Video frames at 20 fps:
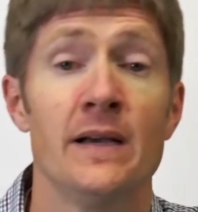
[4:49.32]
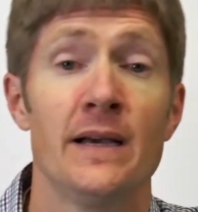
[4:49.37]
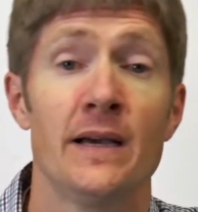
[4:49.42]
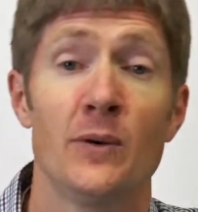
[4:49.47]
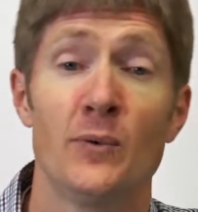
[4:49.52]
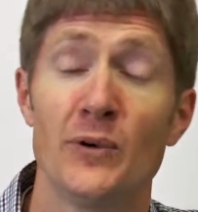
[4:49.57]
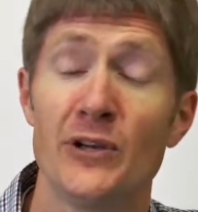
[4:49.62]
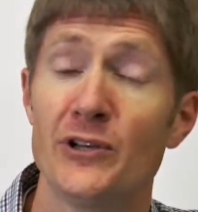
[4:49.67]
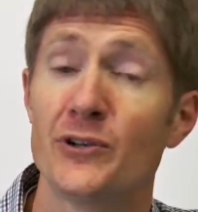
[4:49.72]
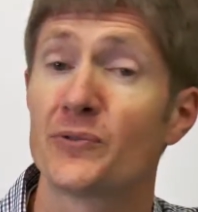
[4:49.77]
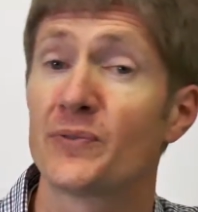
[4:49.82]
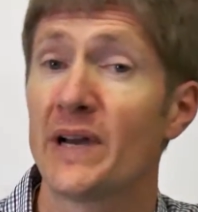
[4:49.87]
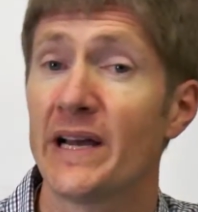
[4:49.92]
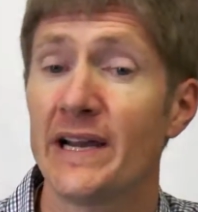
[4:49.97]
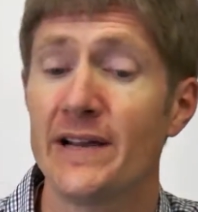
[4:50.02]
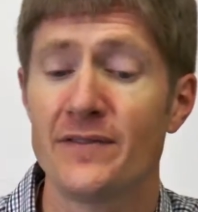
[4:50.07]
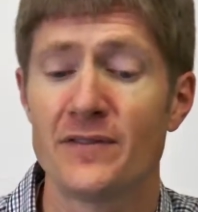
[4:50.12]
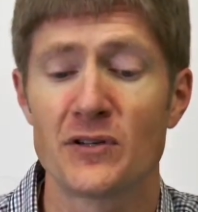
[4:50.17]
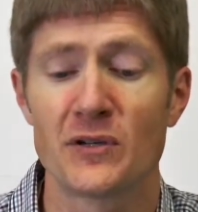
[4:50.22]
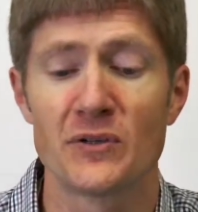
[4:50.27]
And when you're
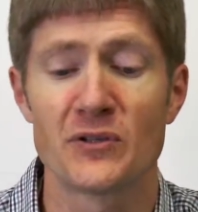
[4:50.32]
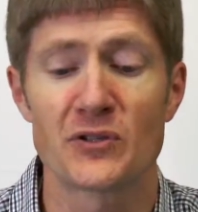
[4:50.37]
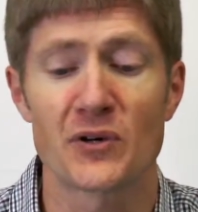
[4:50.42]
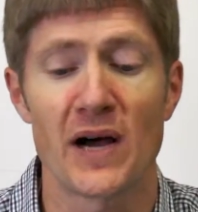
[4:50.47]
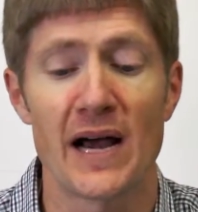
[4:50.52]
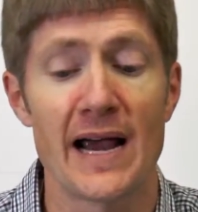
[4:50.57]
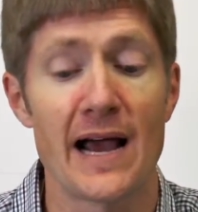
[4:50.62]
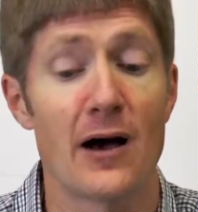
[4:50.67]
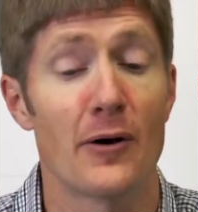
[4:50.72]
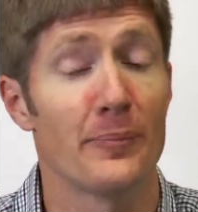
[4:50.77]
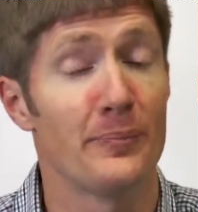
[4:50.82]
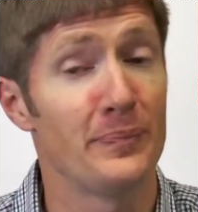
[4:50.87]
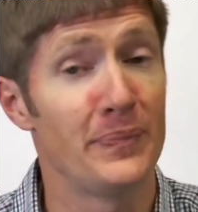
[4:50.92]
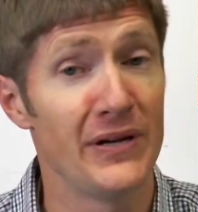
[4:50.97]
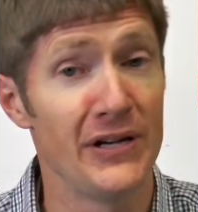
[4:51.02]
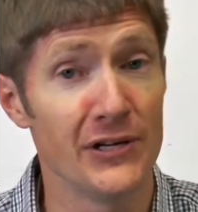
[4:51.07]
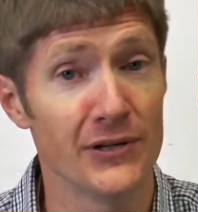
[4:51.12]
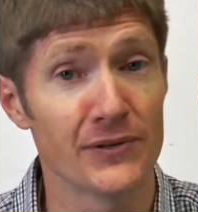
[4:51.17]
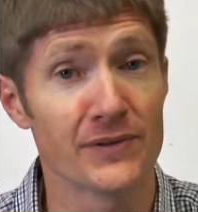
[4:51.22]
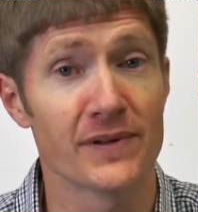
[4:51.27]
ready to try out
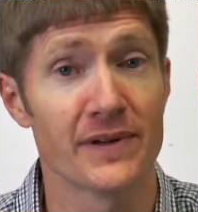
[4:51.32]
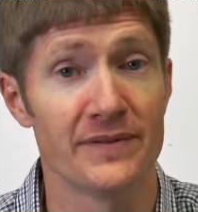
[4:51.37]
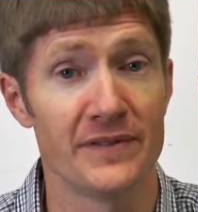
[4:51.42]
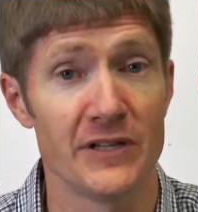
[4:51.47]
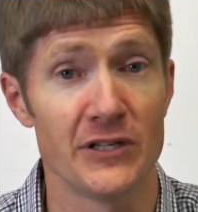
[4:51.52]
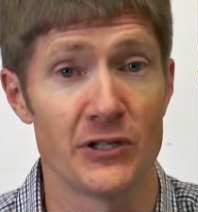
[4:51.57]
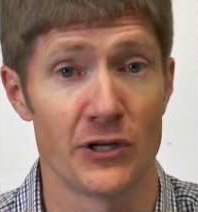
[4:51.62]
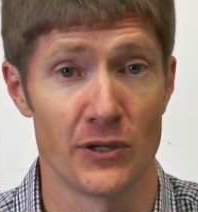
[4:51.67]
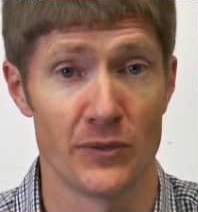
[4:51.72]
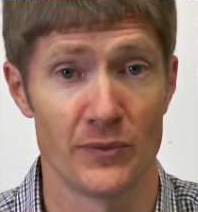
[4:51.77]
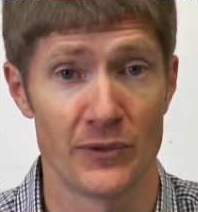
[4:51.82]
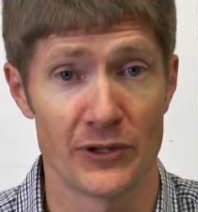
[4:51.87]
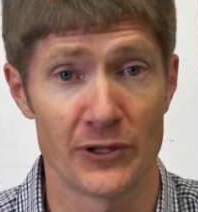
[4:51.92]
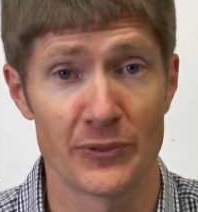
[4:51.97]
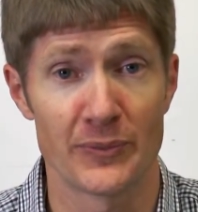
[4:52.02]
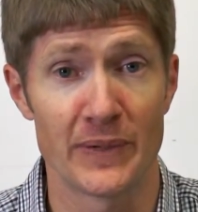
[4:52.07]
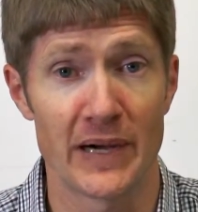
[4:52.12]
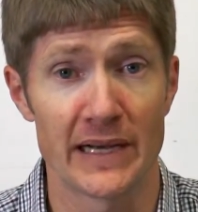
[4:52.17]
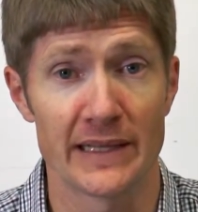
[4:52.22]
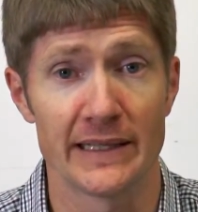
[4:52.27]
peer revision with
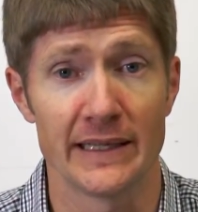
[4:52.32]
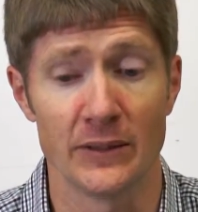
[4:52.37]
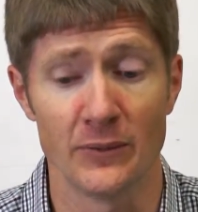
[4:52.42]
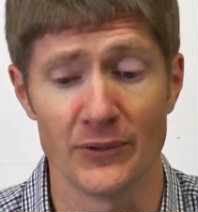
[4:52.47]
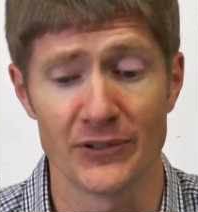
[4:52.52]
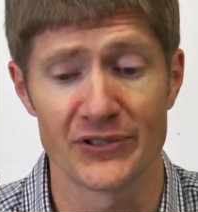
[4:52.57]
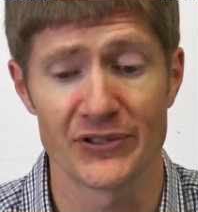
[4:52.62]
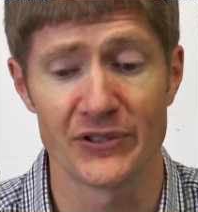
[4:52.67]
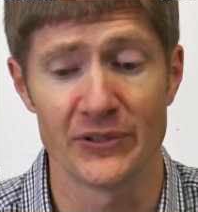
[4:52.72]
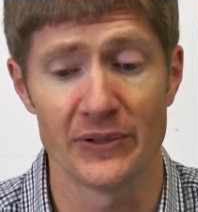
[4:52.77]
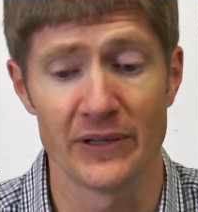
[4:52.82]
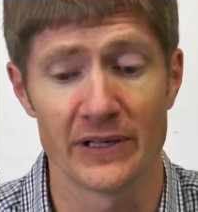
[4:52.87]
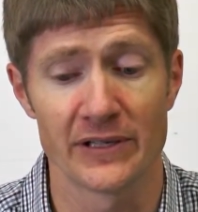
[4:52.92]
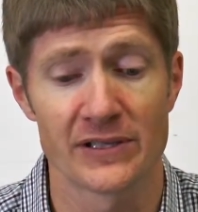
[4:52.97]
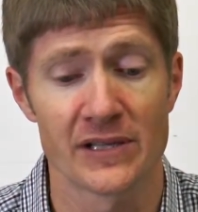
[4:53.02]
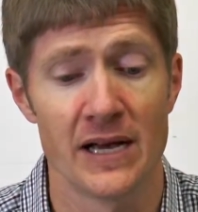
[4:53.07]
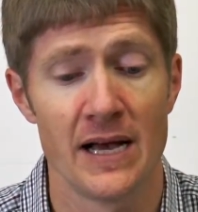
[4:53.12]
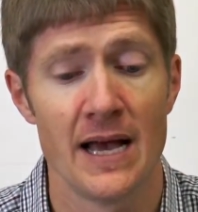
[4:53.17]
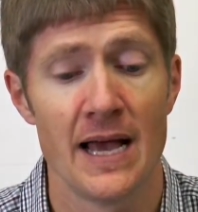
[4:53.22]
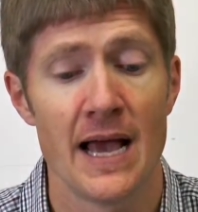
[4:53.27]
your bilingual
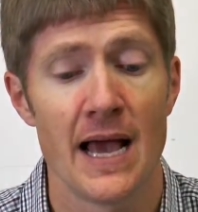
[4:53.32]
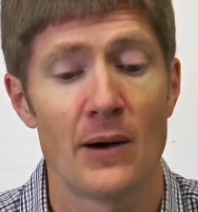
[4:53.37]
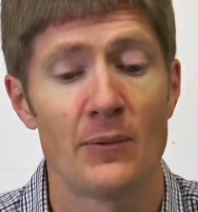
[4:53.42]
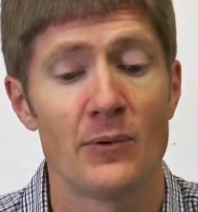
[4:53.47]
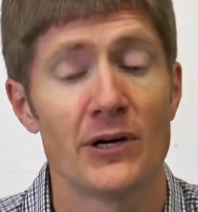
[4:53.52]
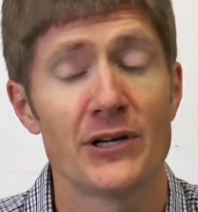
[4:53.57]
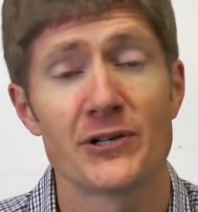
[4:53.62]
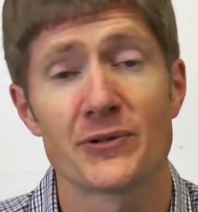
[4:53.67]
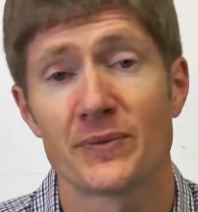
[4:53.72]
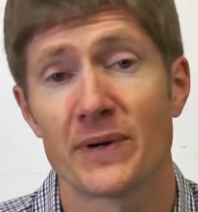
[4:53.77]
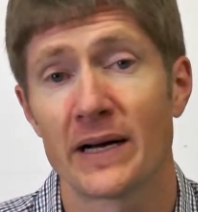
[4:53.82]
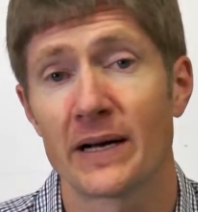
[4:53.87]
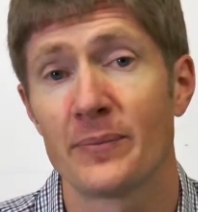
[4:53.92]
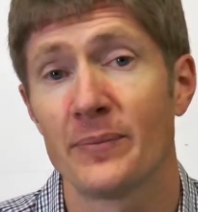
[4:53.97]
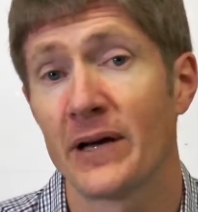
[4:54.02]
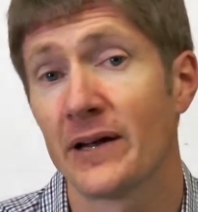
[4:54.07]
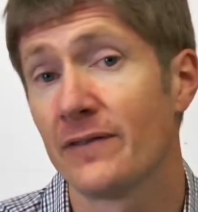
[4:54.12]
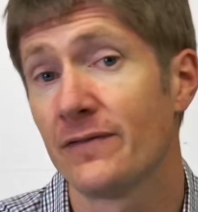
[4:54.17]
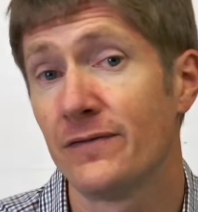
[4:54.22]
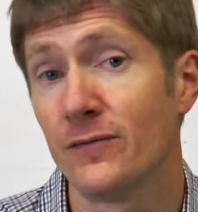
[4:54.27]
students, I want to
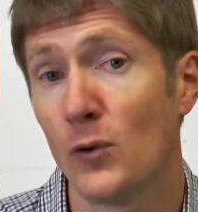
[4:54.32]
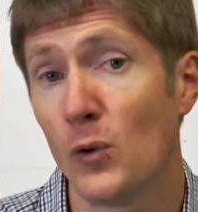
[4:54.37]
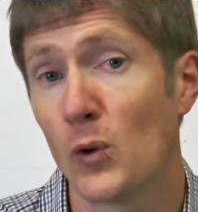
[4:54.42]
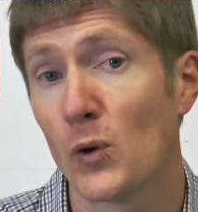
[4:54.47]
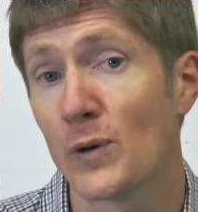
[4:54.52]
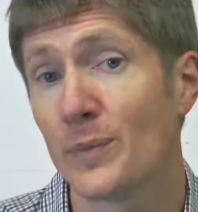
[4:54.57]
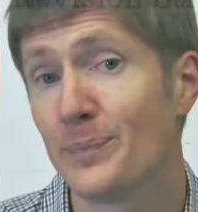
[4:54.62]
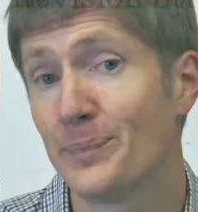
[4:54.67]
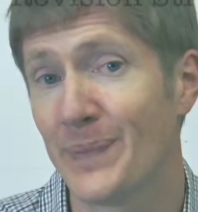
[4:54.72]
recommend 4